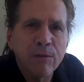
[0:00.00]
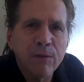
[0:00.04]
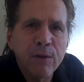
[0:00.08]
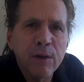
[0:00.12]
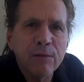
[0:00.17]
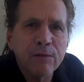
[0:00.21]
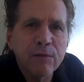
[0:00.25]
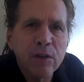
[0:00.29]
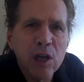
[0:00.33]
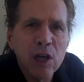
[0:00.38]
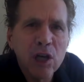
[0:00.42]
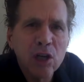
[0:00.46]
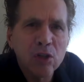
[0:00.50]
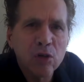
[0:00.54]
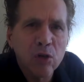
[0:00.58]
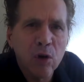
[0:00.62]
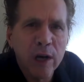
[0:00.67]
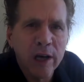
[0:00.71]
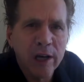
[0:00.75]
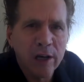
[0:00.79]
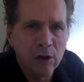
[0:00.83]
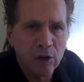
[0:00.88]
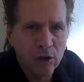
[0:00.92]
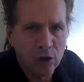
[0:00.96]
50
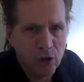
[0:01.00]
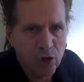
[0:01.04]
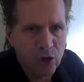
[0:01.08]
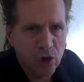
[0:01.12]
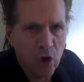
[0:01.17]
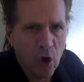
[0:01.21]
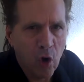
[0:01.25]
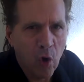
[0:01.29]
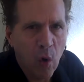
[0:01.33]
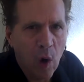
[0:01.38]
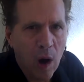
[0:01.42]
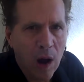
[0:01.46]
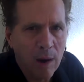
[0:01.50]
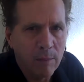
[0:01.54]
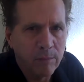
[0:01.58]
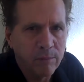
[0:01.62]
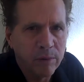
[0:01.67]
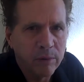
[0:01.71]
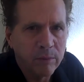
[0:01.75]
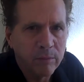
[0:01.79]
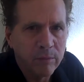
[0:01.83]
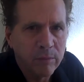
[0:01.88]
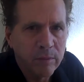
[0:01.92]
traders show up.